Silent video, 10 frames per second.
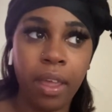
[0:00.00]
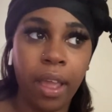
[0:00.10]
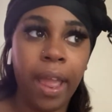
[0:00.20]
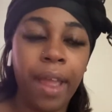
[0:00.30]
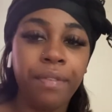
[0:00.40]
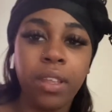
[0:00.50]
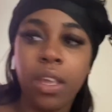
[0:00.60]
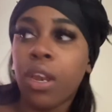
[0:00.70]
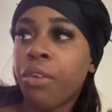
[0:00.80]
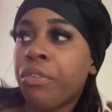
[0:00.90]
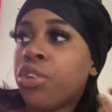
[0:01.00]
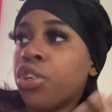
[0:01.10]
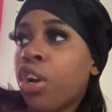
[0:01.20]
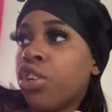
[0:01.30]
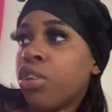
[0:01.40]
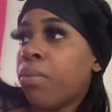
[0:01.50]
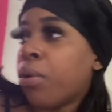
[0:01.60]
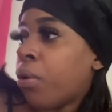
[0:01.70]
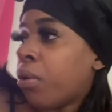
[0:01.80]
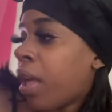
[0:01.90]
Like, I have to get a
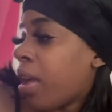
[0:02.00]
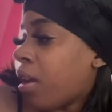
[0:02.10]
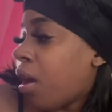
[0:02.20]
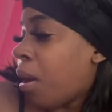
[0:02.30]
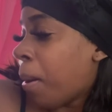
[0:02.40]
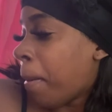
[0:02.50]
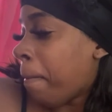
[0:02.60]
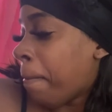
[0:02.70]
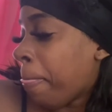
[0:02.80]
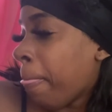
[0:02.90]
rechargeable, like um